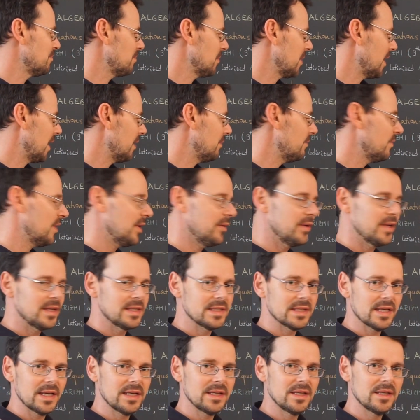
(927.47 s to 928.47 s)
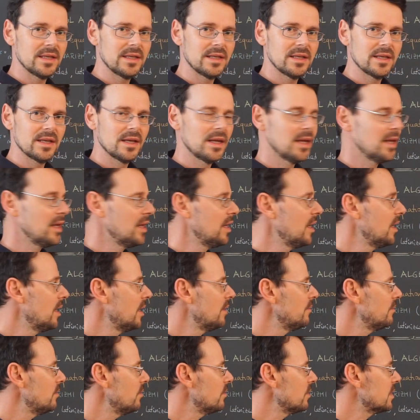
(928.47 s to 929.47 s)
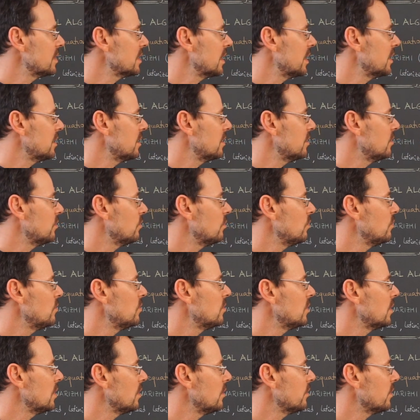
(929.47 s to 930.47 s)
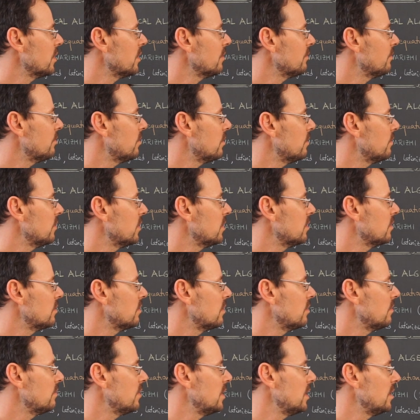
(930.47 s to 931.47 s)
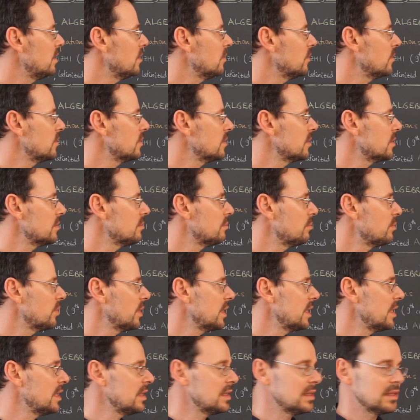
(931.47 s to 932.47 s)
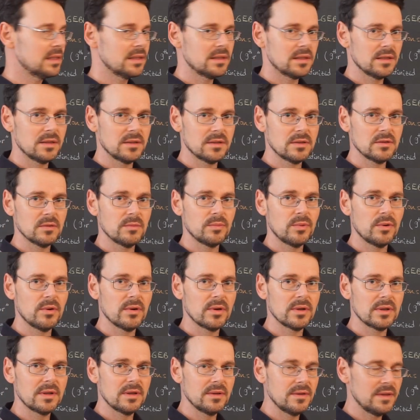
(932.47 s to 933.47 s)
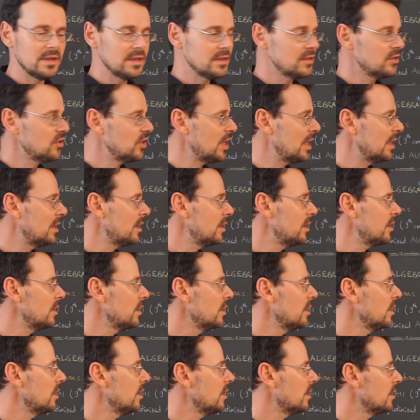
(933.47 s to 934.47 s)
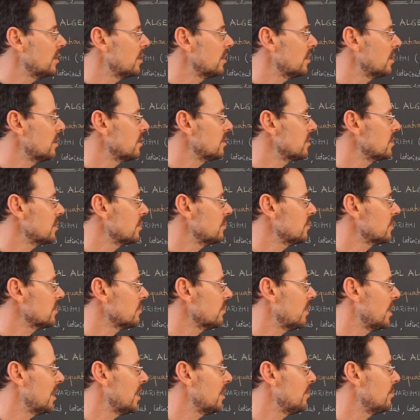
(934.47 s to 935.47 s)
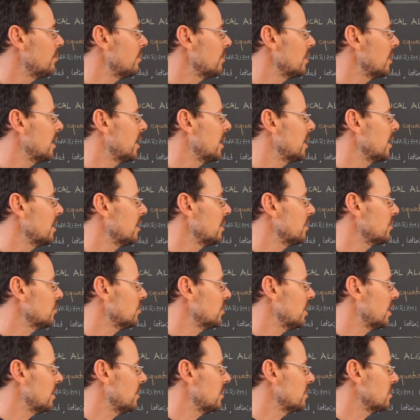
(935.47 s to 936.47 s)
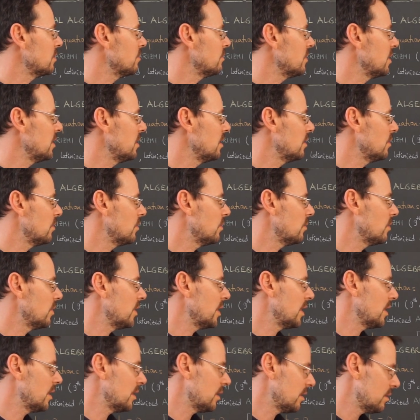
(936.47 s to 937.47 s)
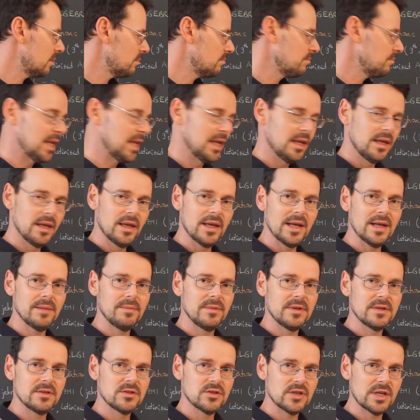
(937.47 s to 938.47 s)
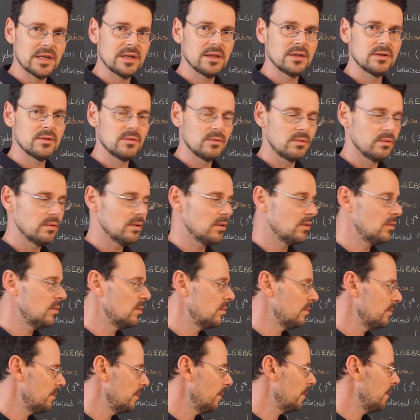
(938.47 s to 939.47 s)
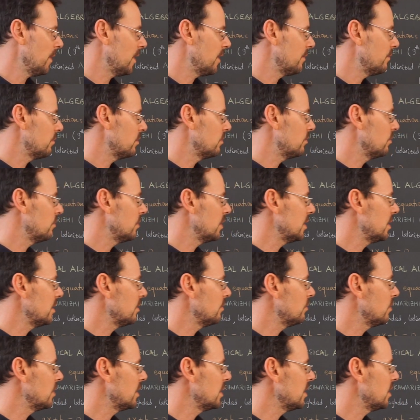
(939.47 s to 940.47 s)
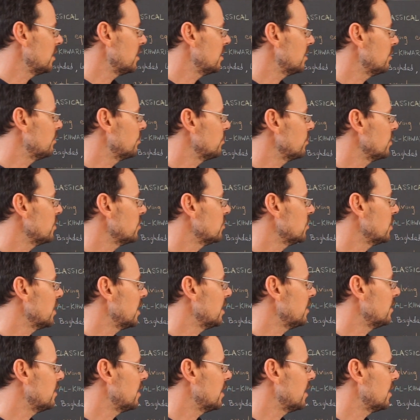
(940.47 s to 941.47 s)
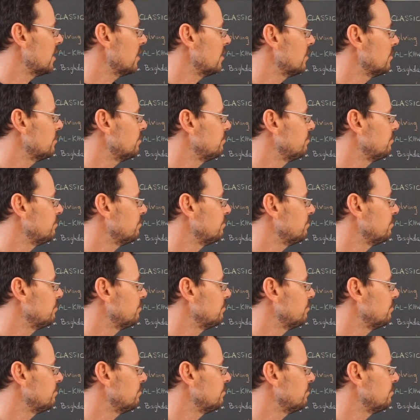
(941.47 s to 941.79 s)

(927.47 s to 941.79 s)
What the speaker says: I'm very excited. If you're excited too and looking forward to the videos, please support this channel and subscribe, like, share this video and help this channel to grow. I would really, really appreciate that.